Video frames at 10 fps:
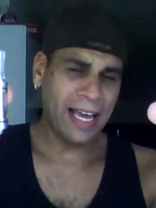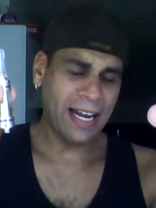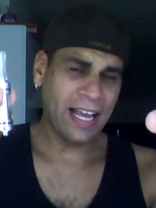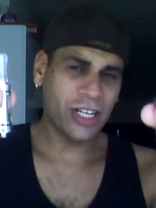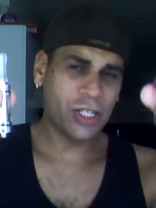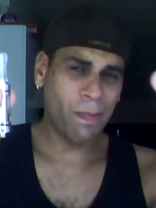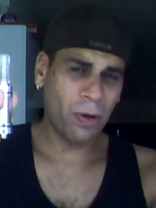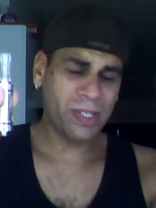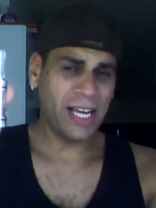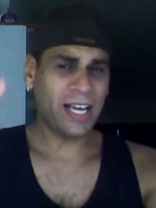and, and a
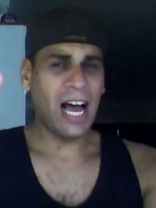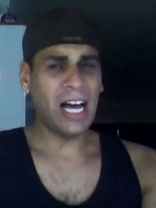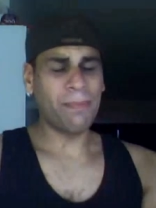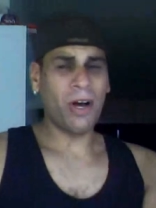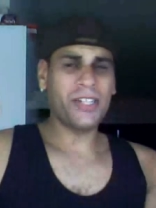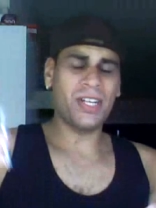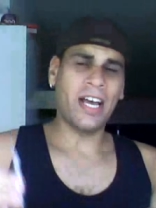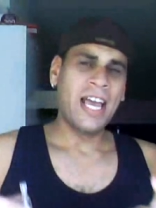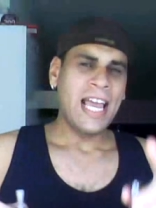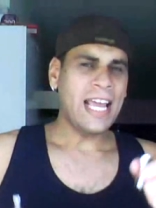
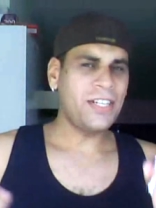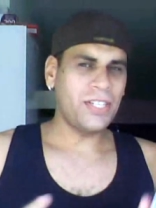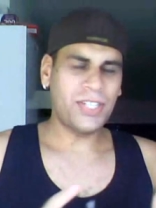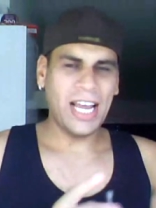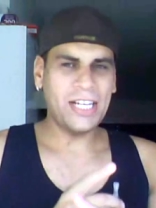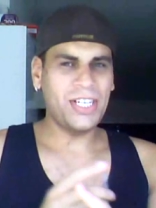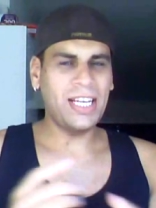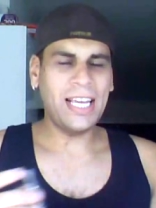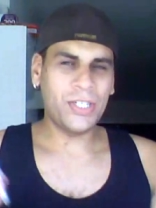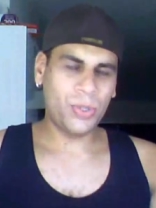Smoktech
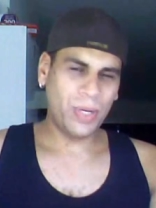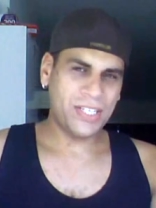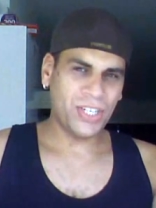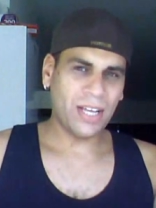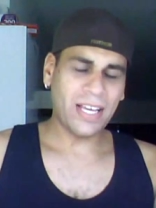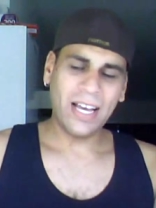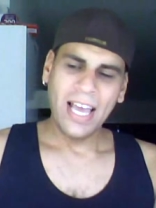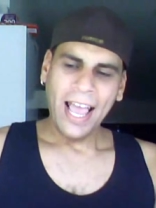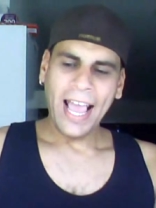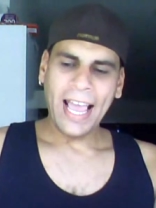interchanging into each
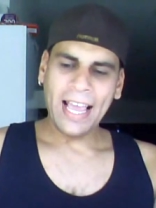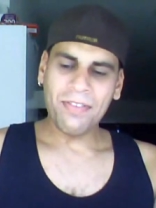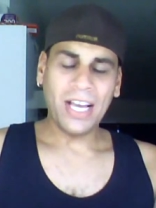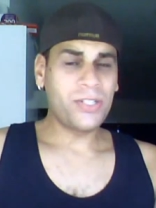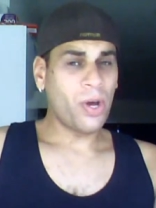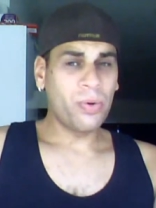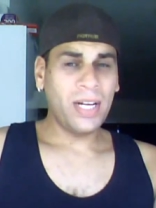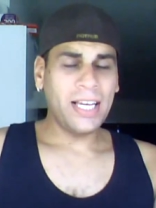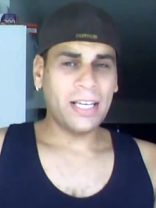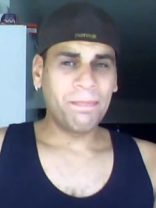other and they
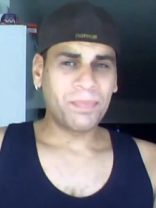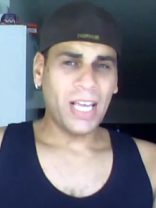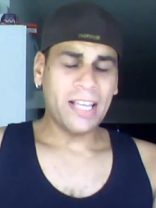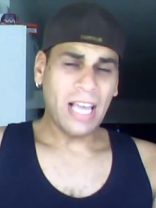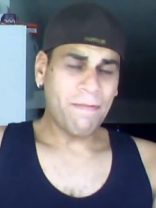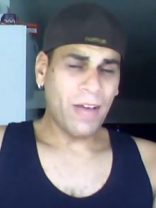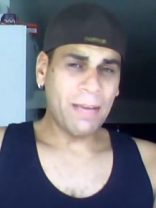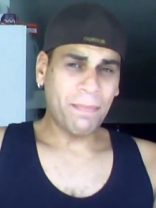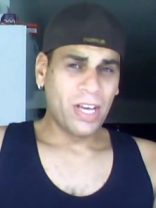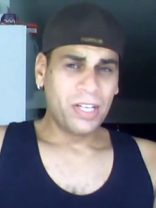don't leak and they
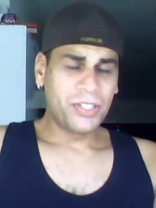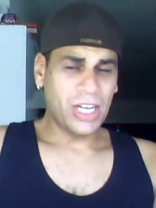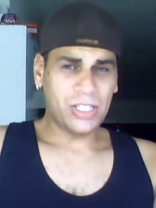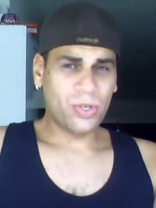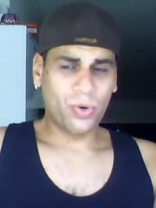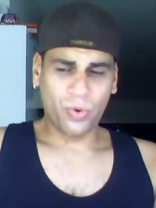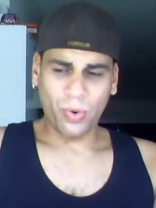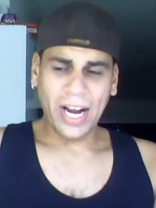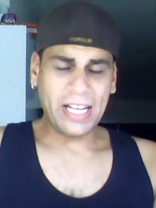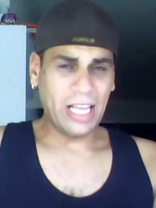vape just
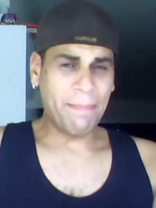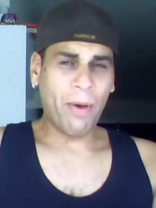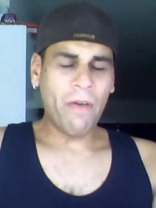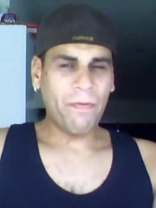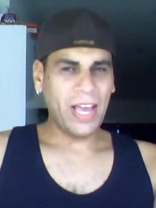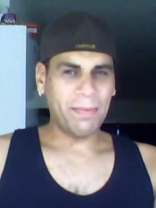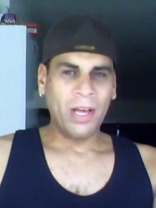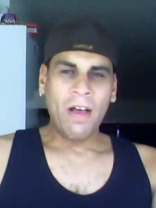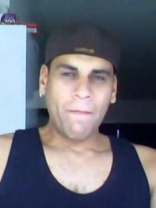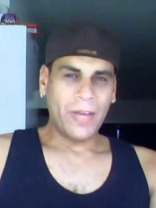great. They both
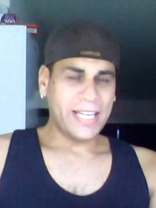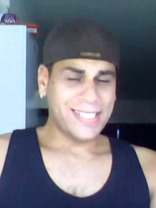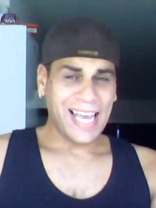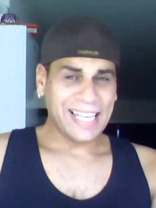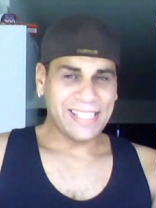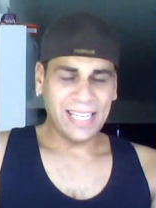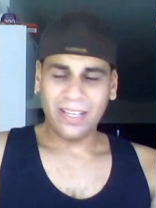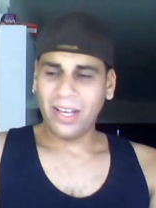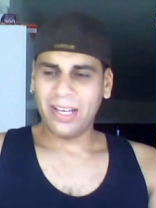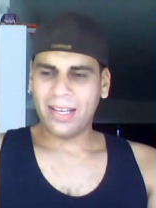vape
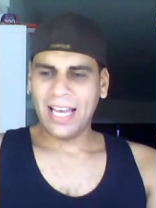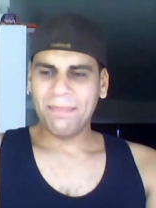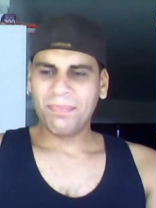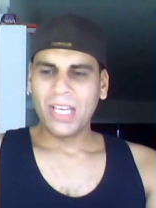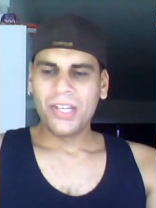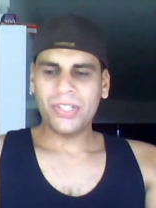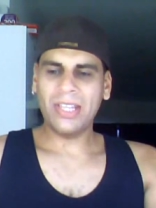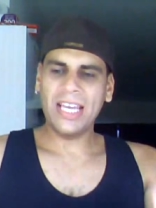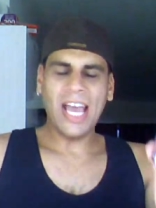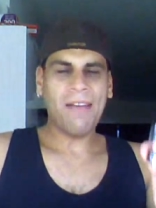fantastic okay
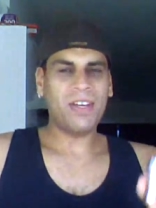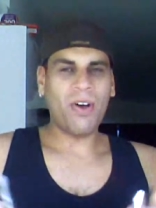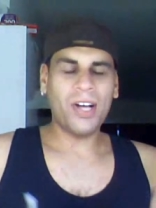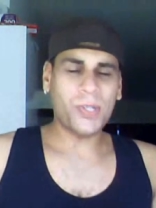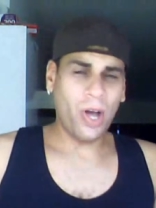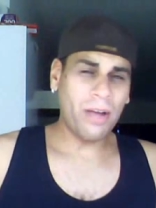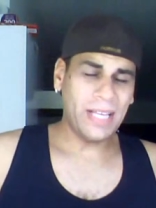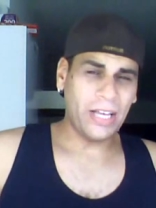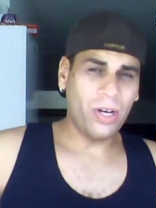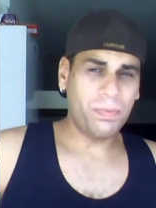so there you have it guys i
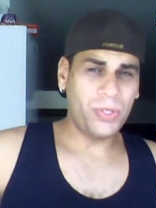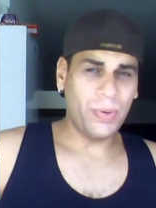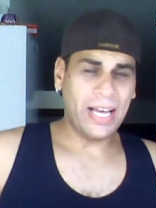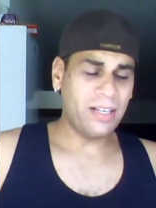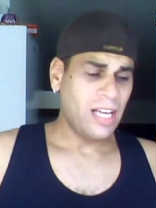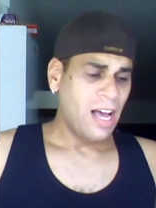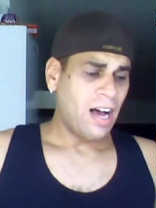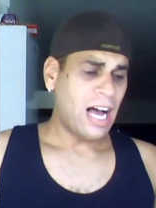hope that helped you out